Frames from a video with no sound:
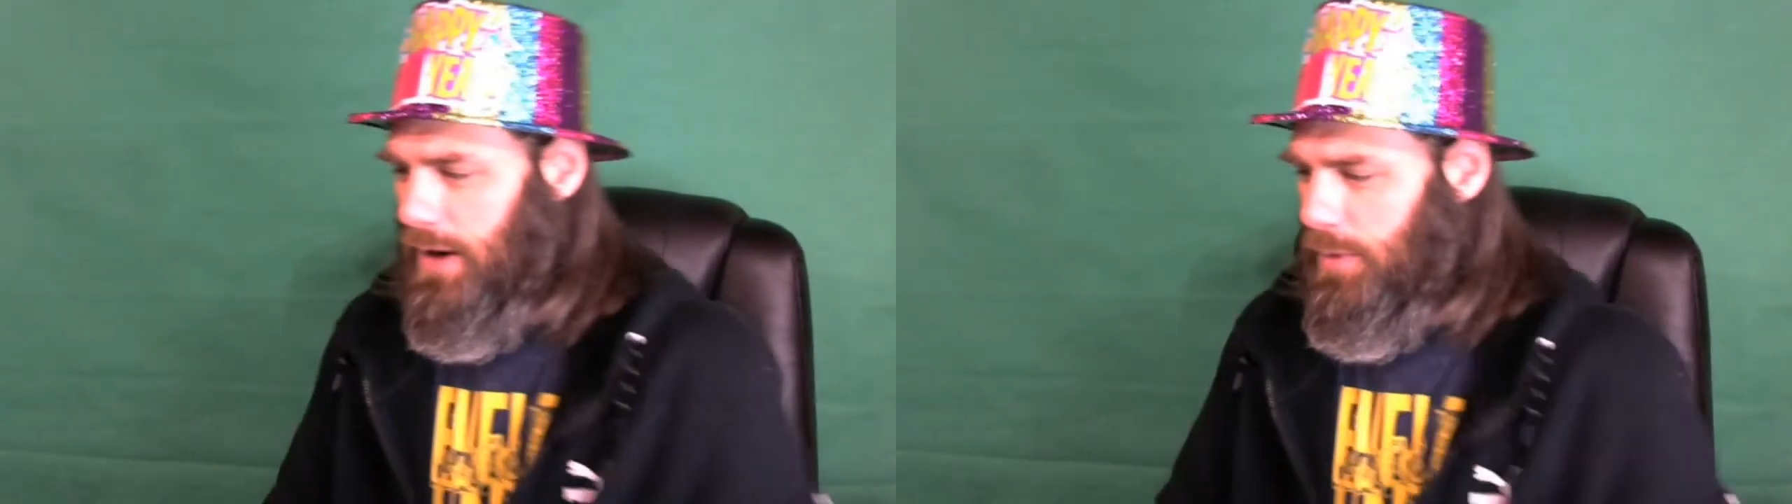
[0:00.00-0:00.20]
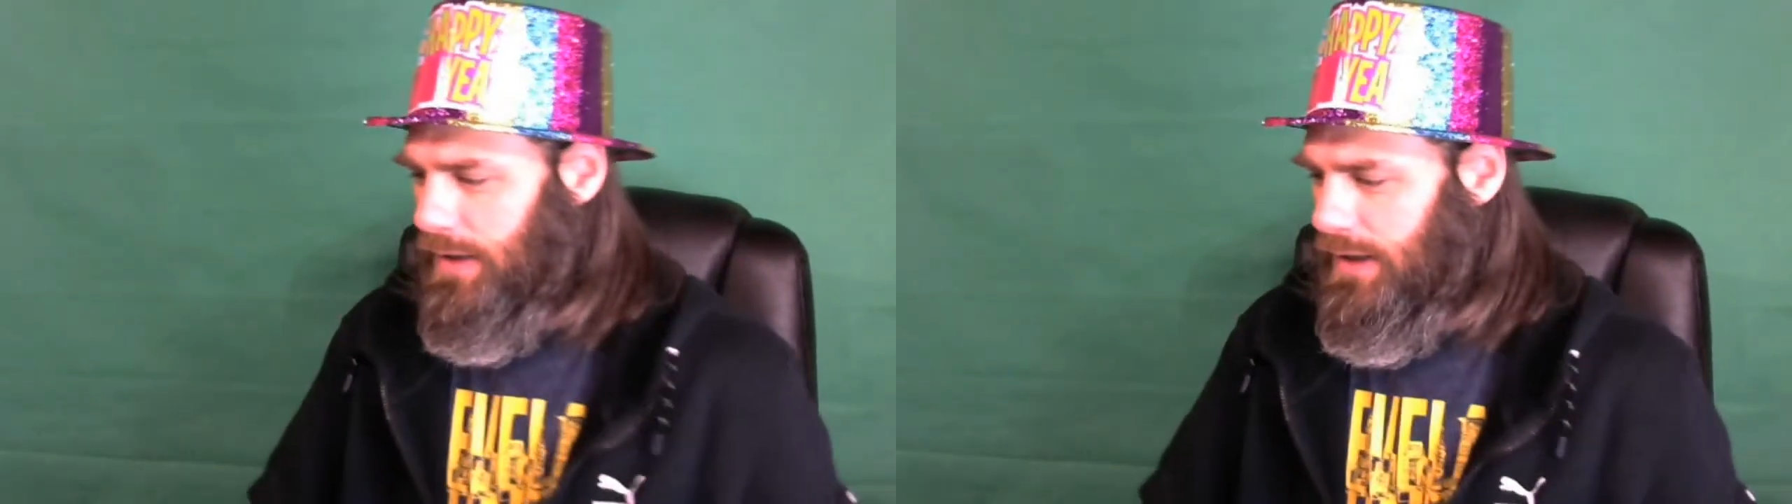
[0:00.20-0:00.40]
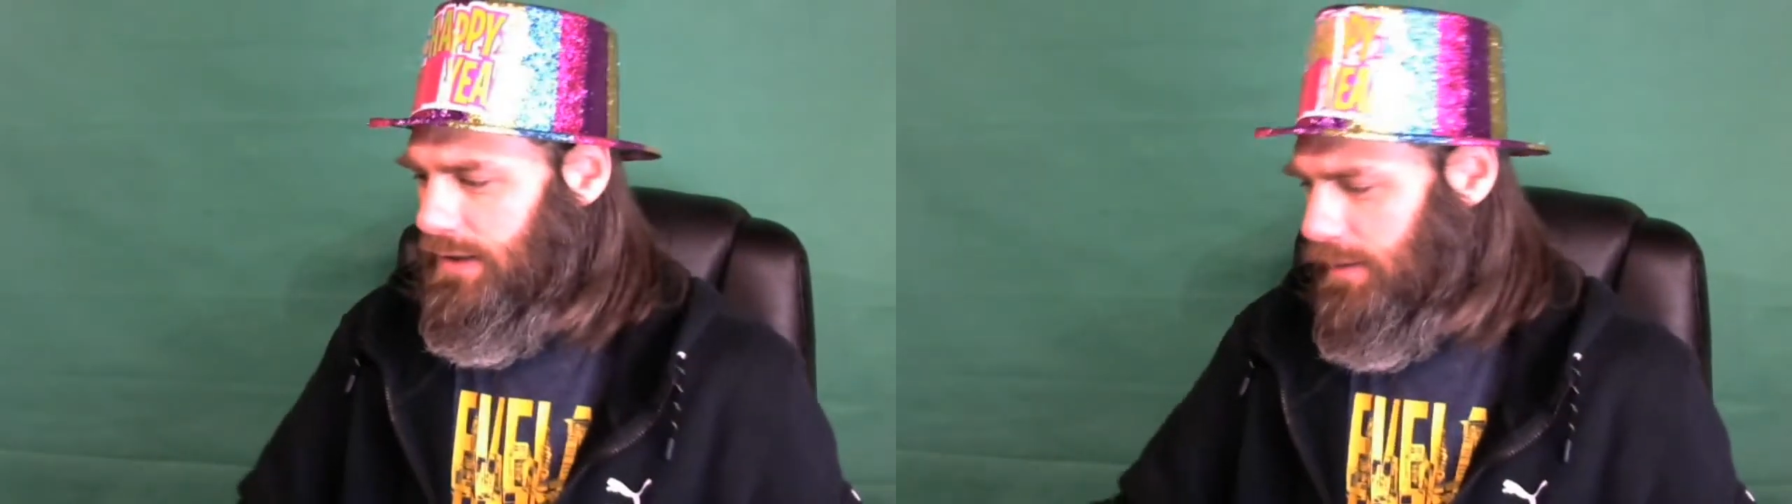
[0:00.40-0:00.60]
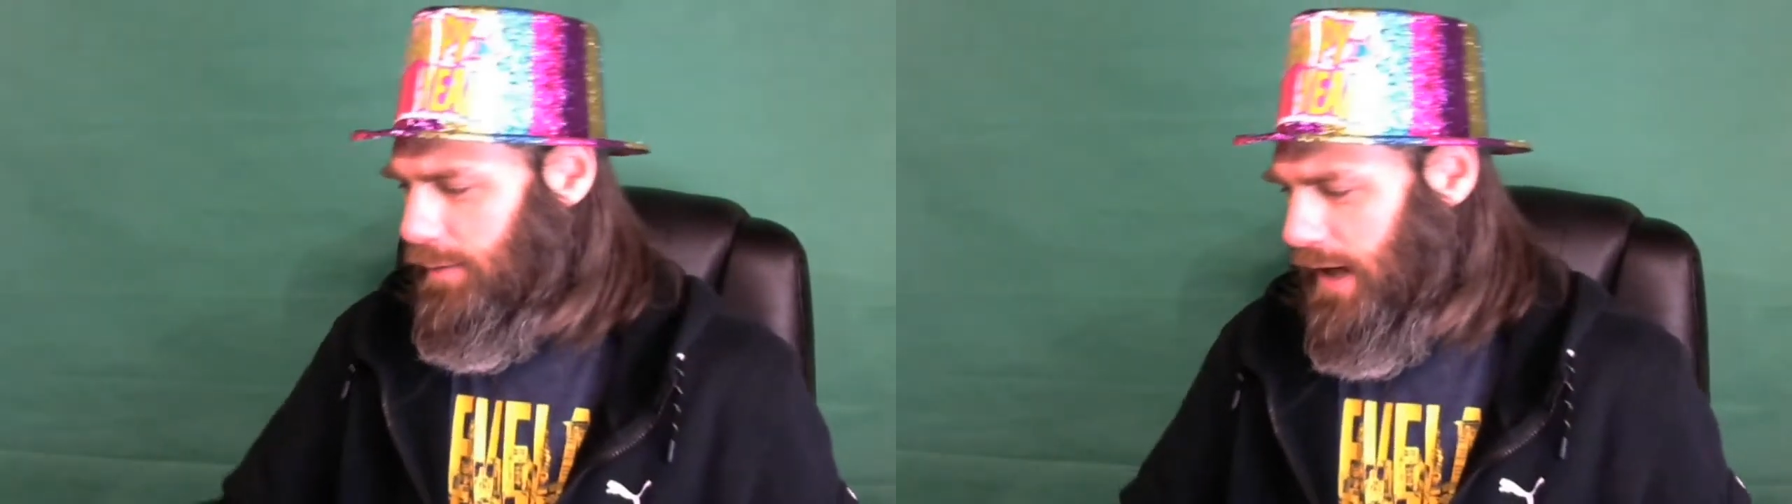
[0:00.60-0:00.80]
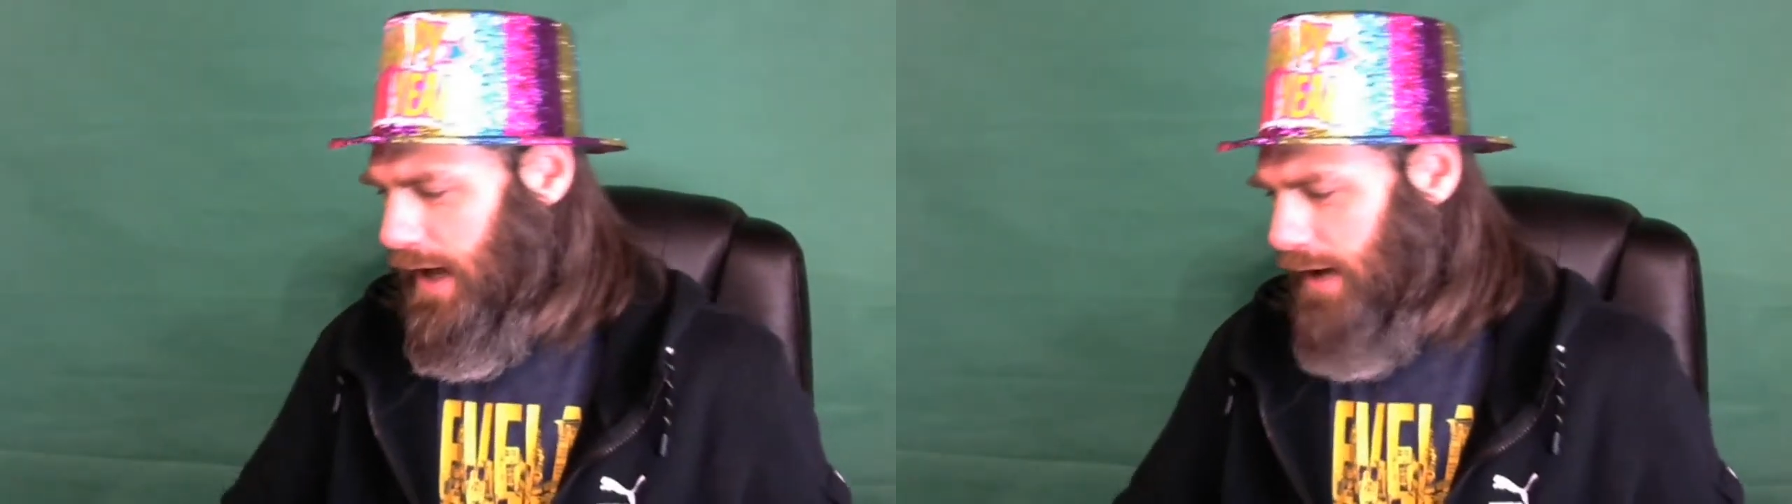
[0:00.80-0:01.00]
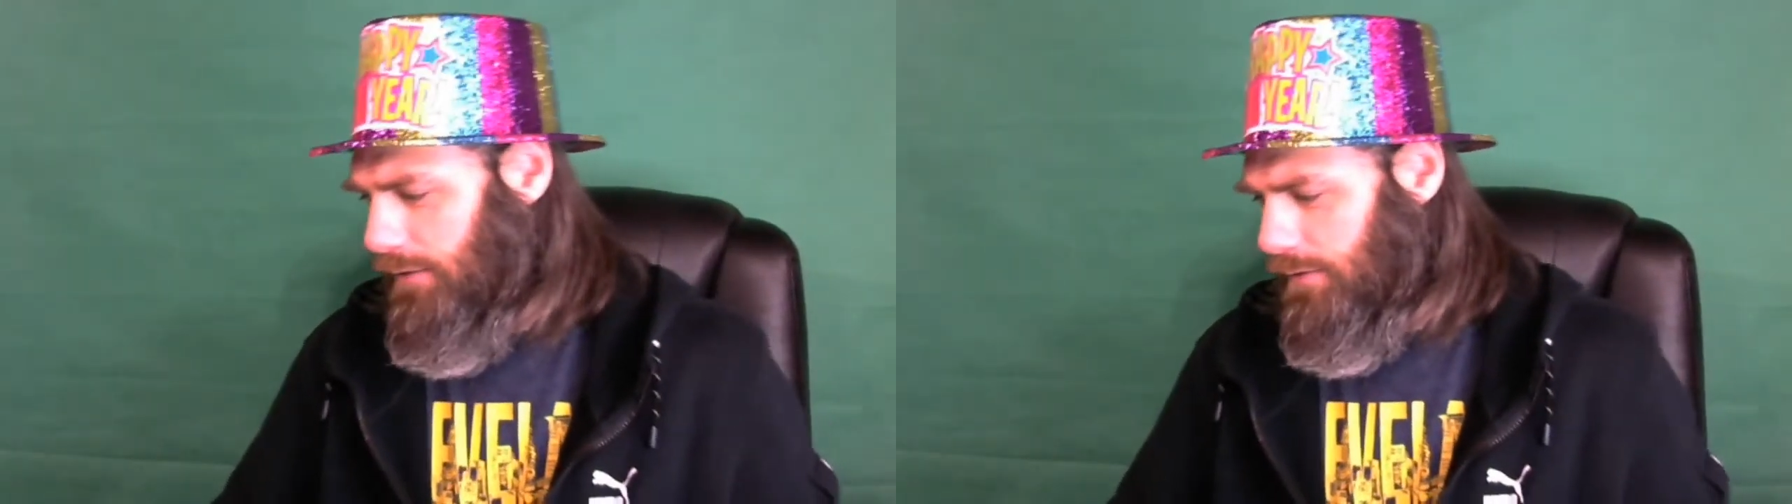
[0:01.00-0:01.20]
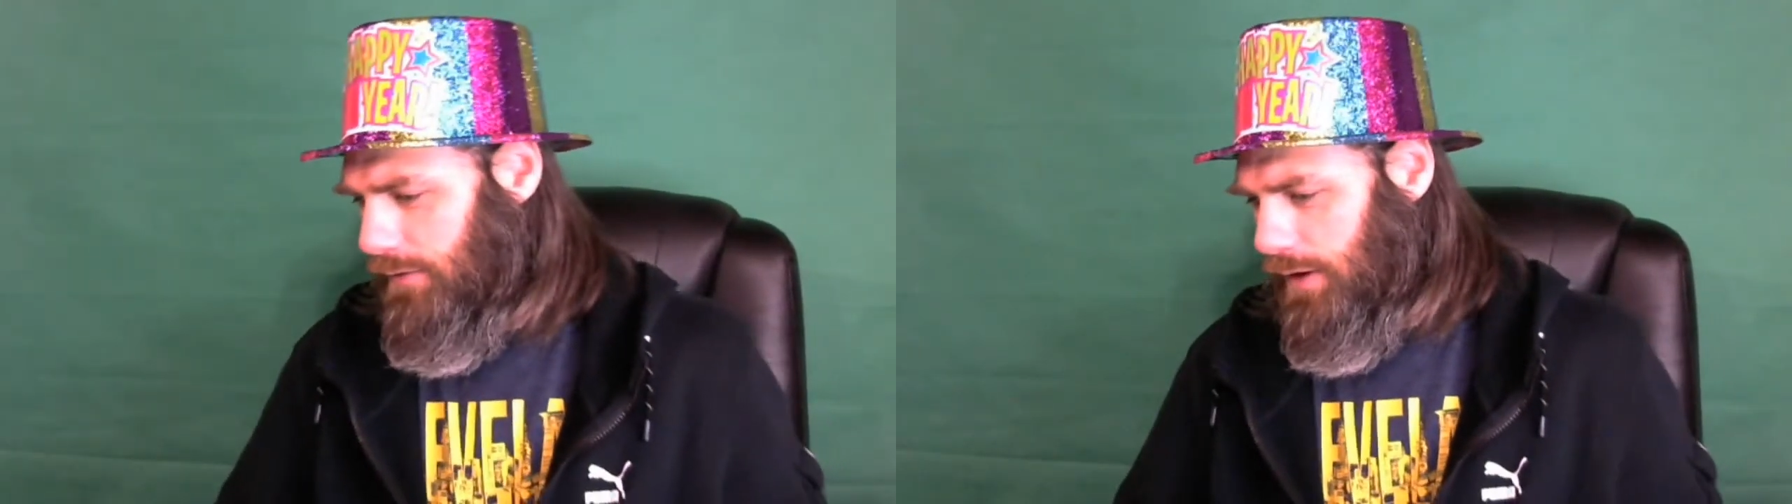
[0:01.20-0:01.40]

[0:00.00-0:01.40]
I'll be eating some of that